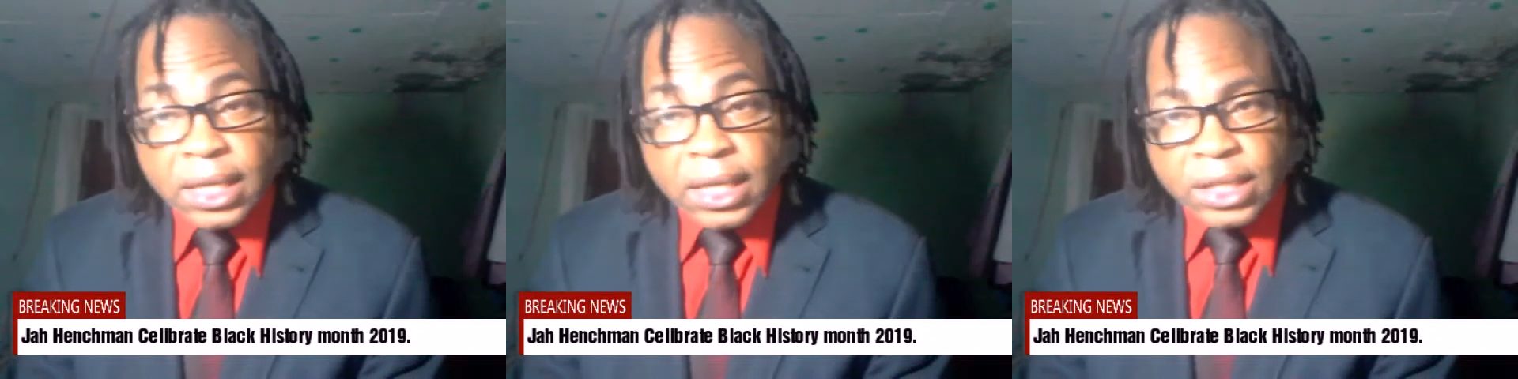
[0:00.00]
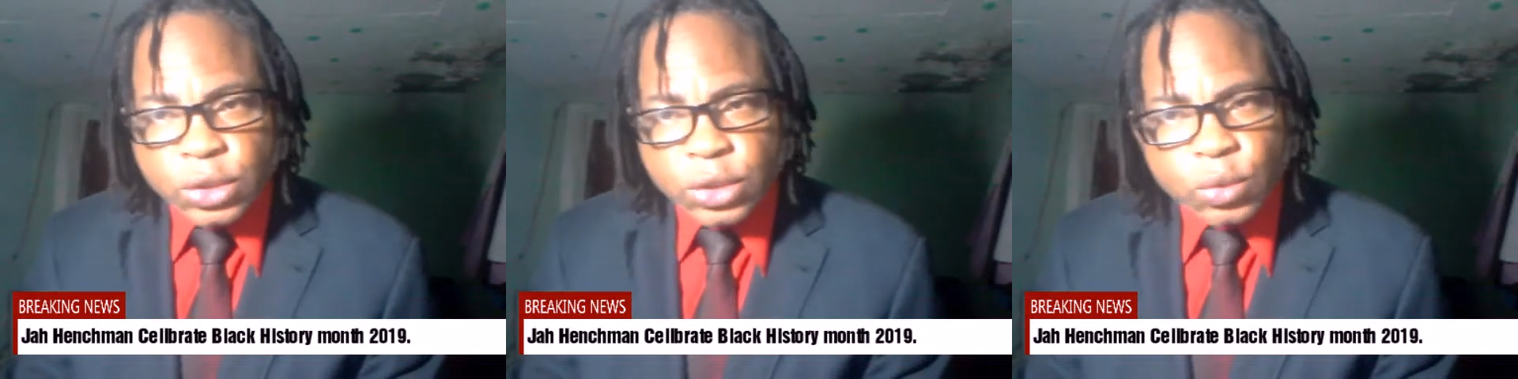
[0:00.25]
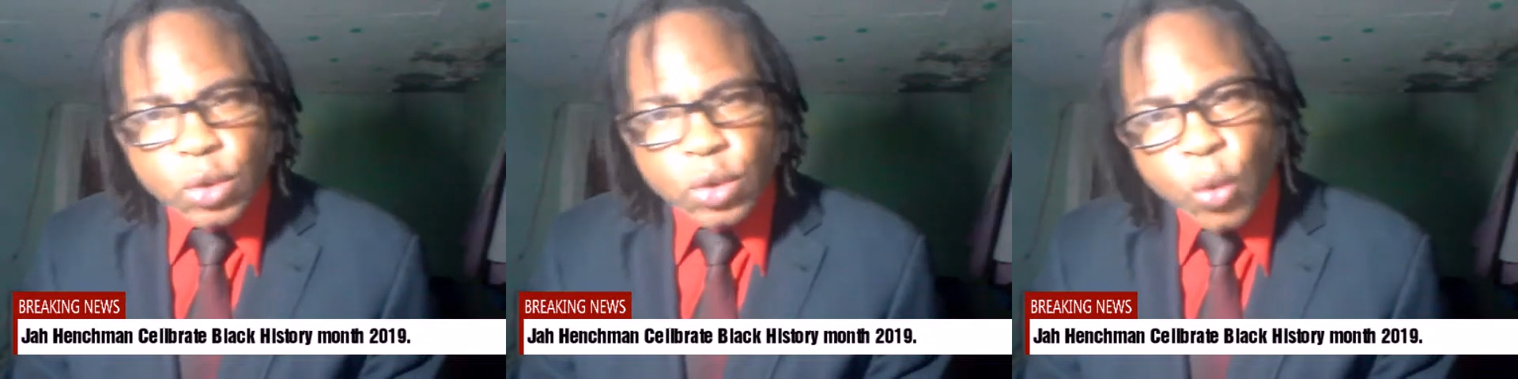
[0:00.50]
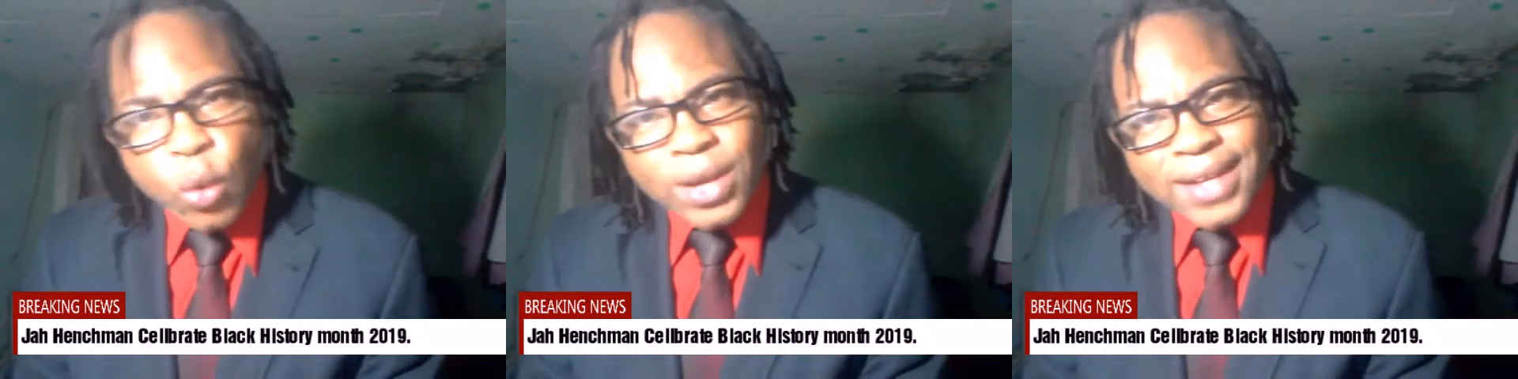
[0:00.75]
Didn't you
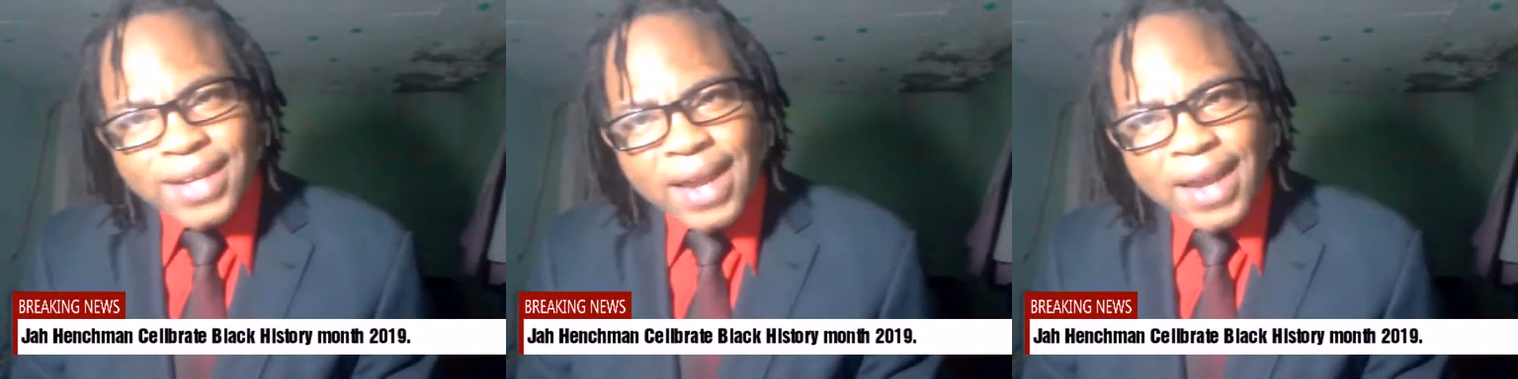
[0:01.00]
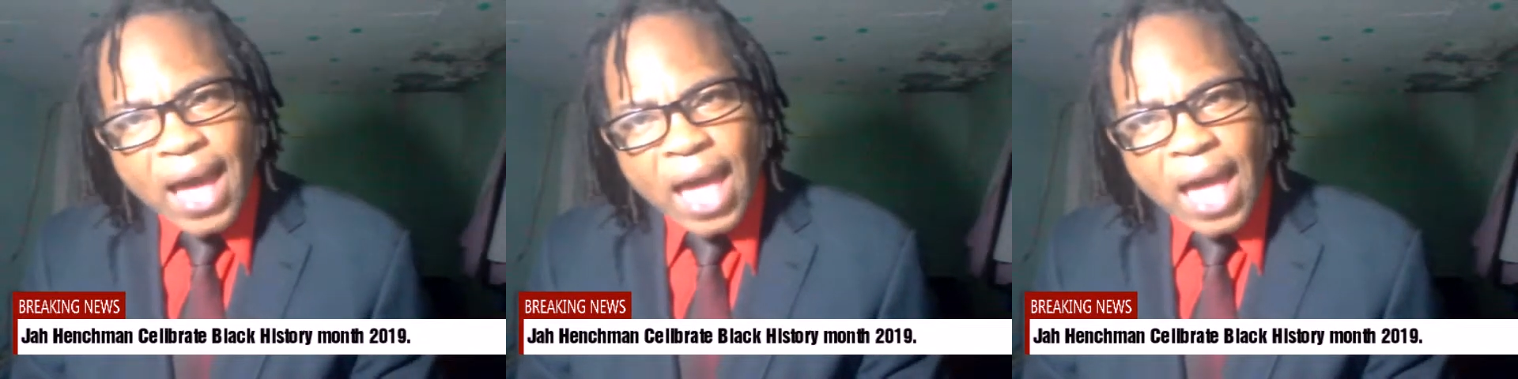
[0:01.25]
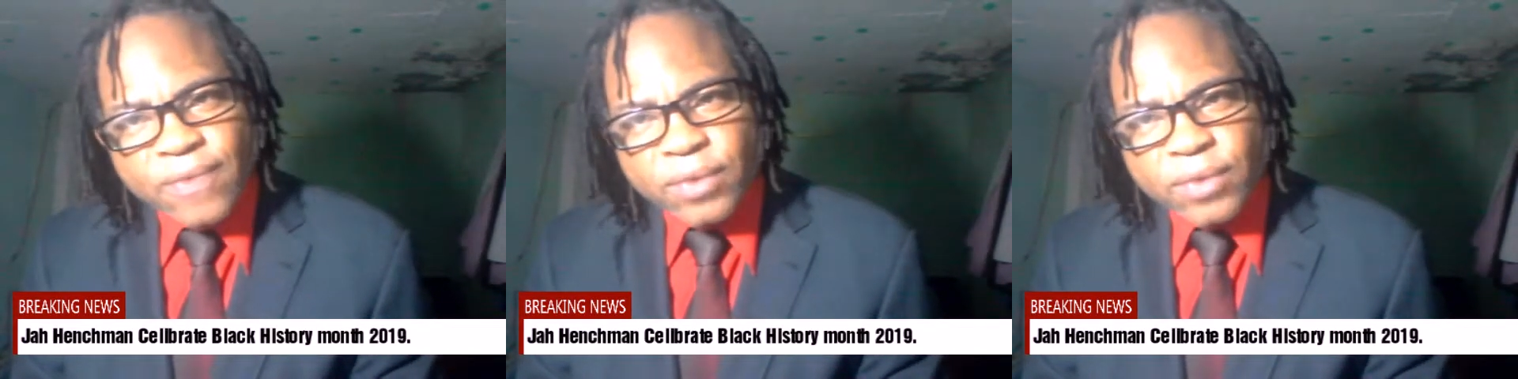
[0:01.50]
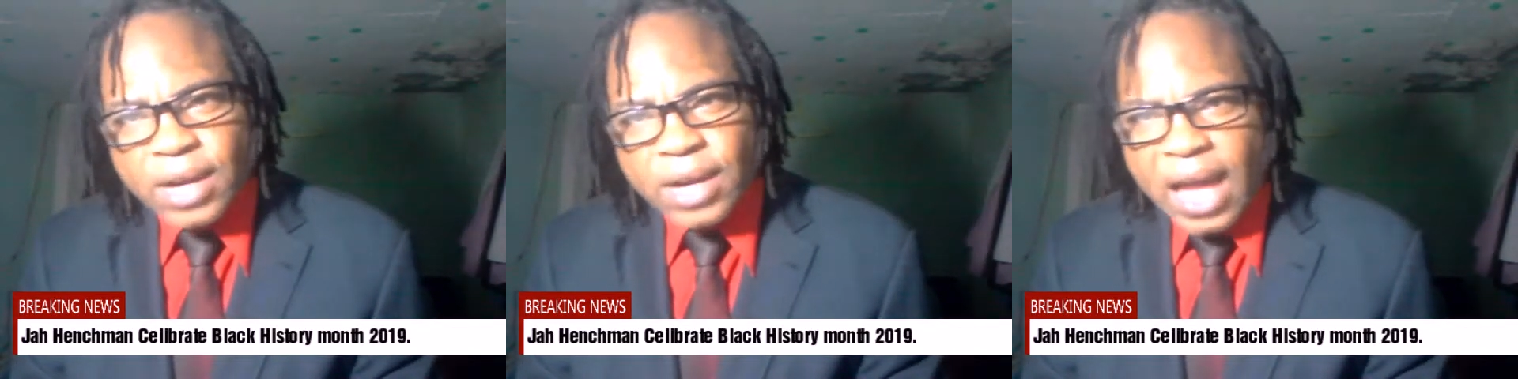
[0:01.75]
know that an eye
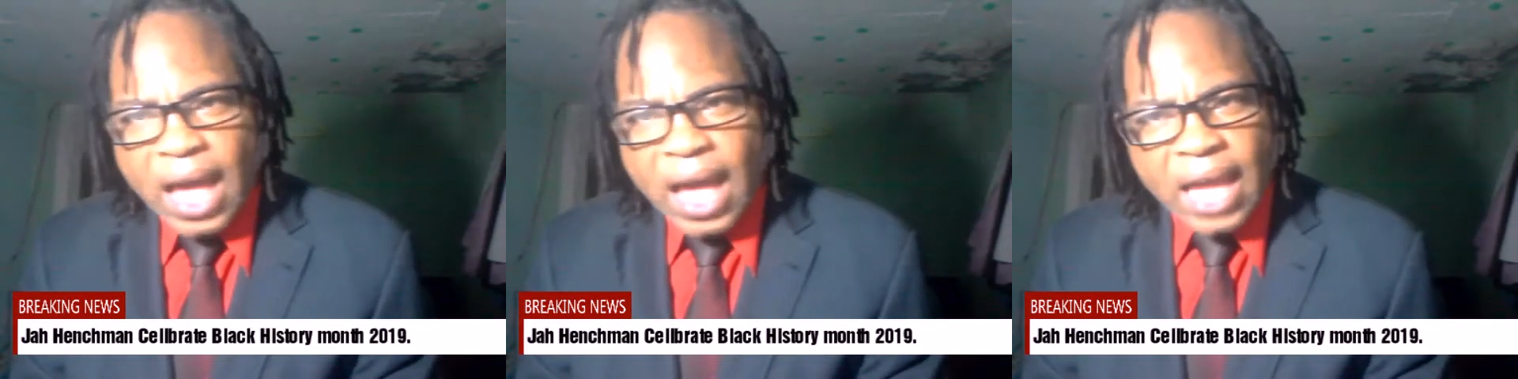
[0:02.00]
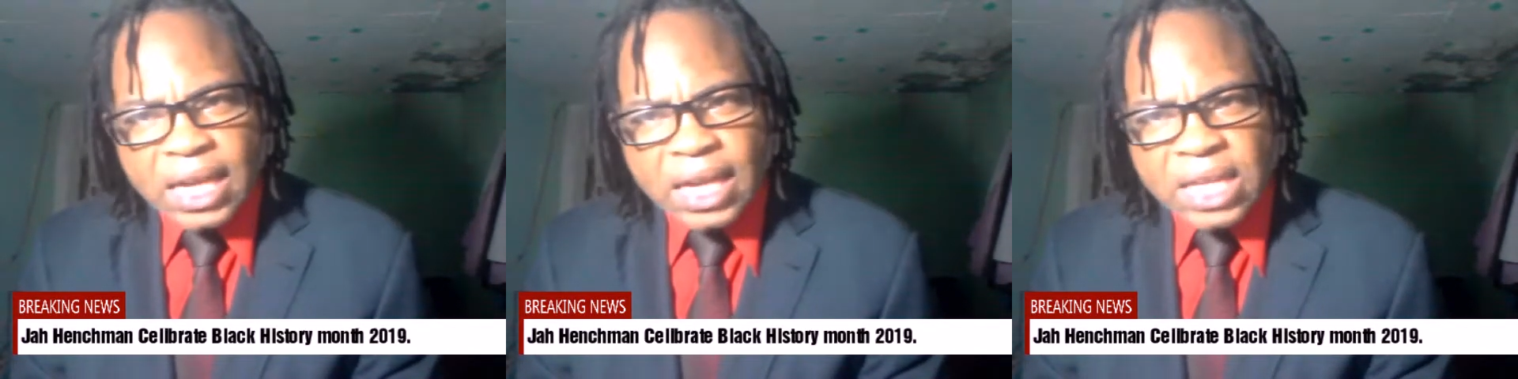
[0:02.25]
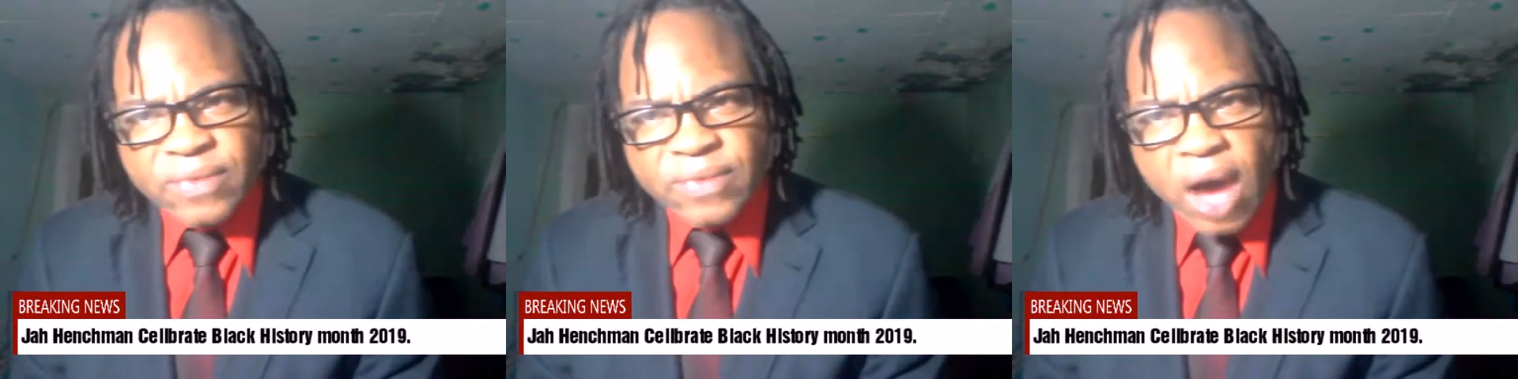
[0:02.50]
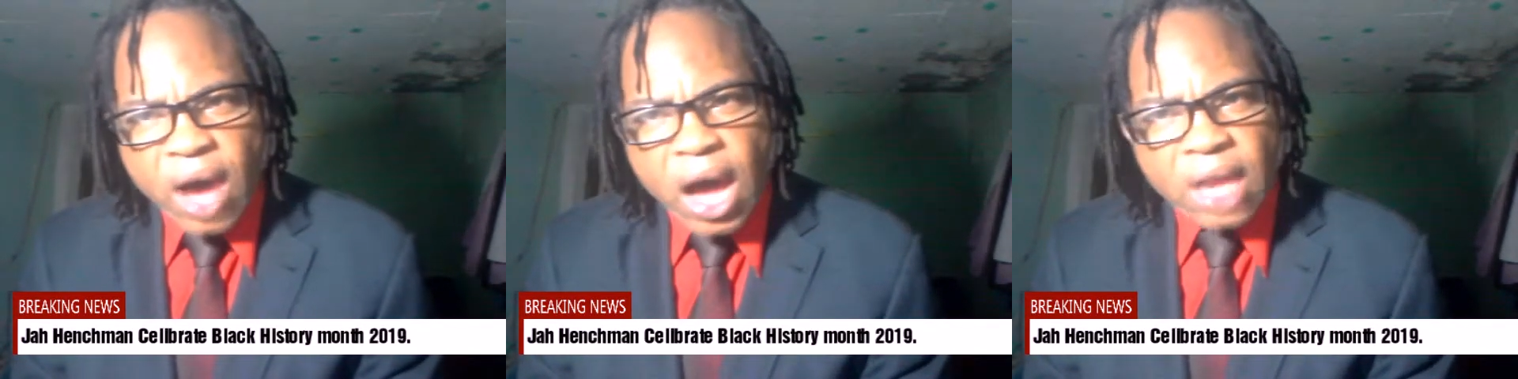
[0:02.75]
for an eye
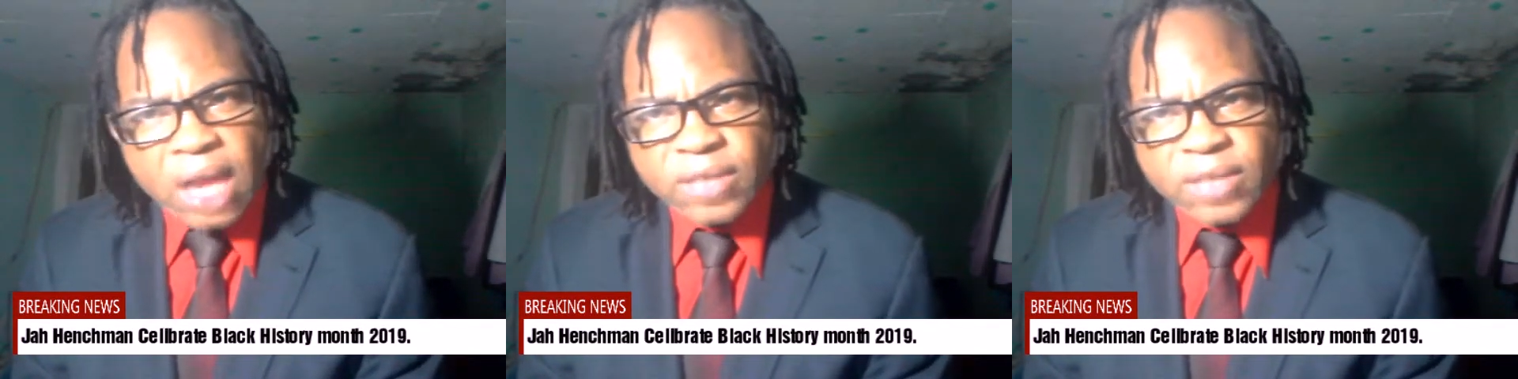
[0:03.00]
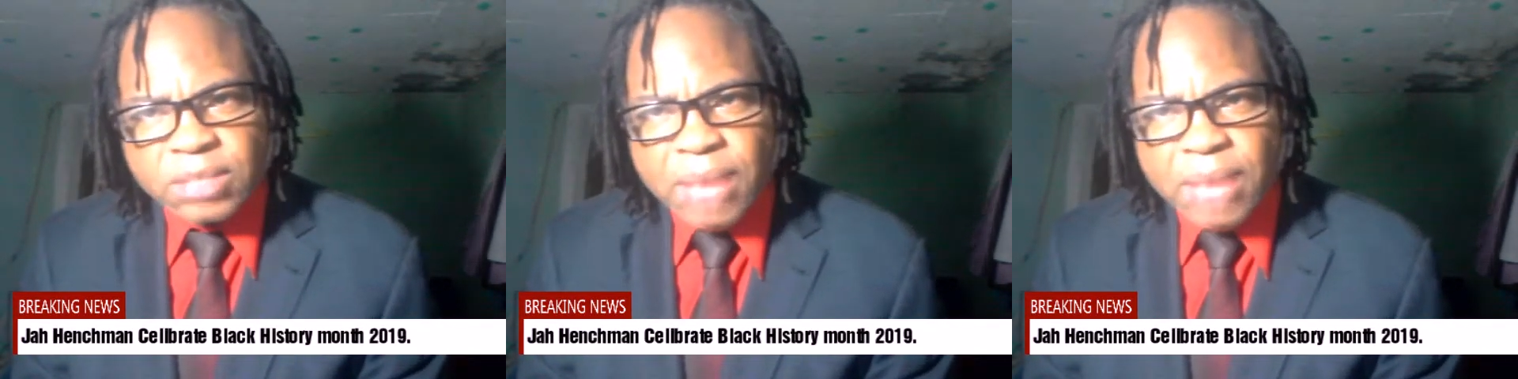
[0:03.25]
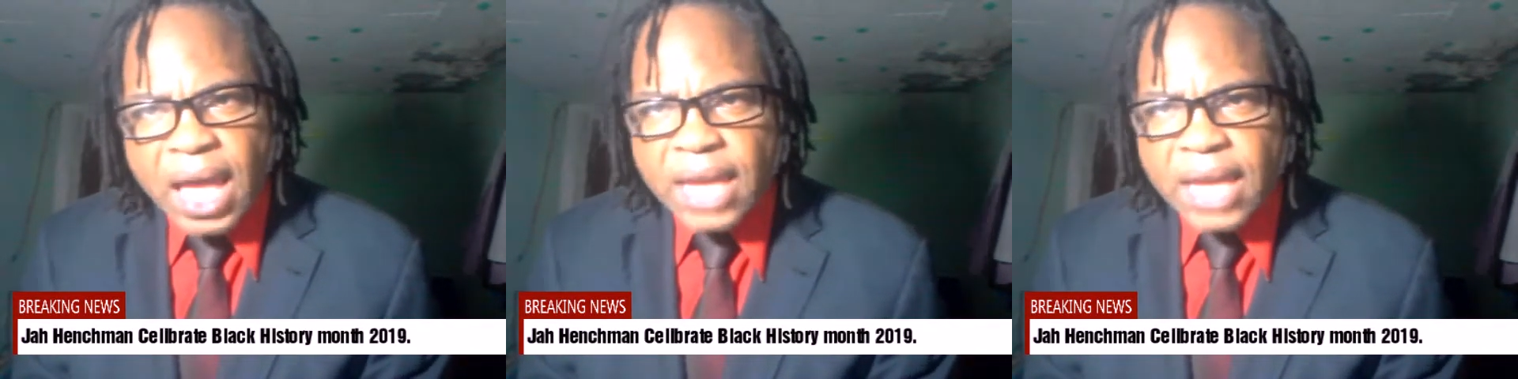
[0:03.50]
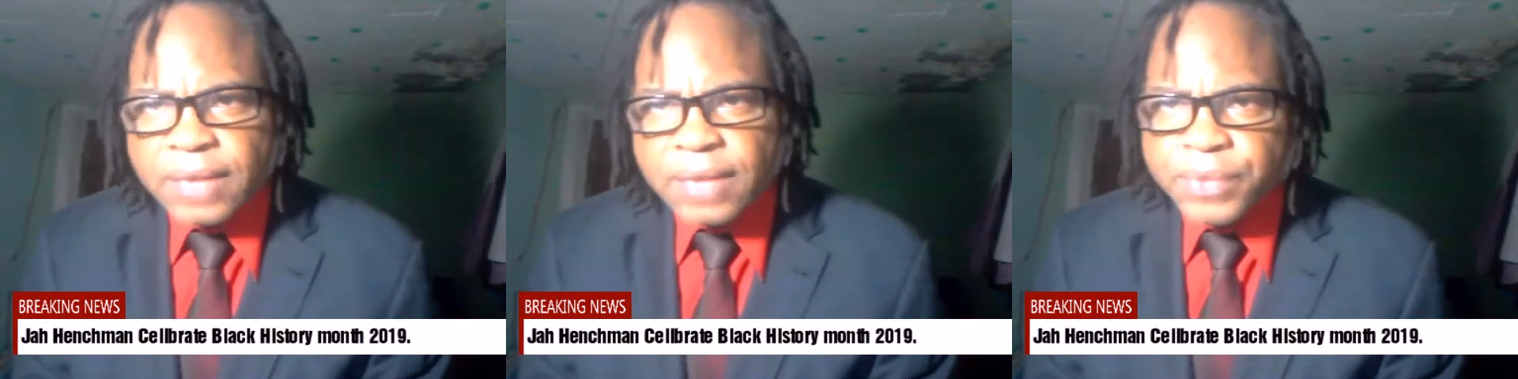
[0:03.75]
leave all of us
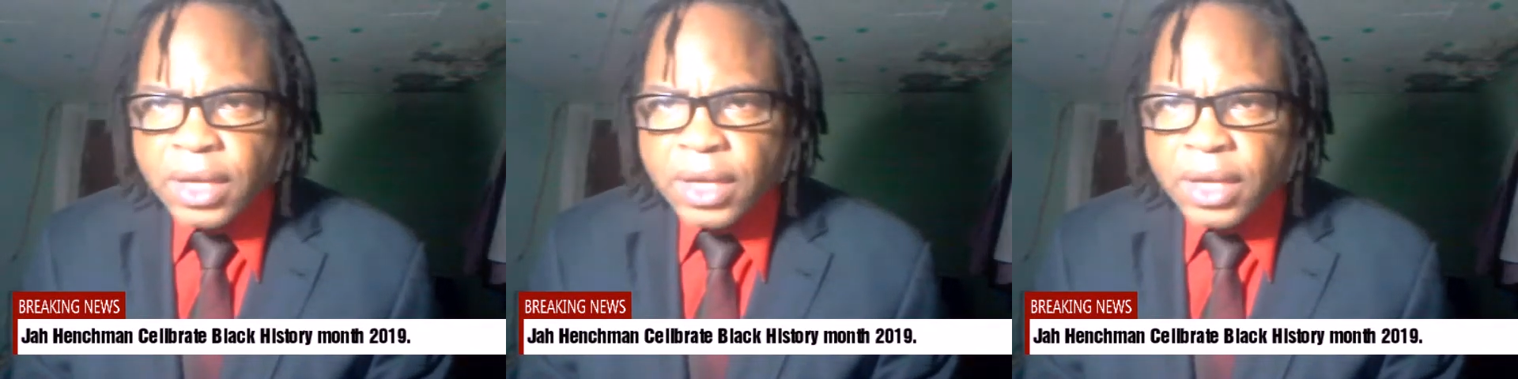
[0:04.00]
blind?